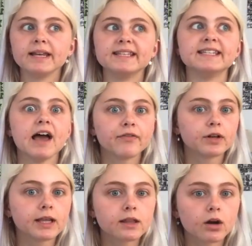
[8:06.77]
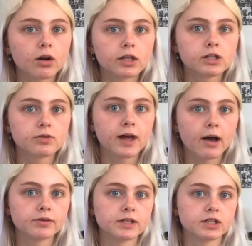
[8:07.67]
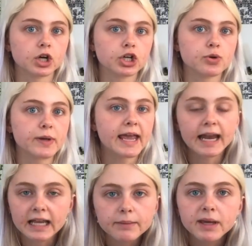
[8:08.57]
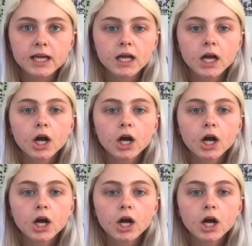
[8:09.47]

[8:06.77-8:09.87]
Definitely the early 2000s. Are you kidding me?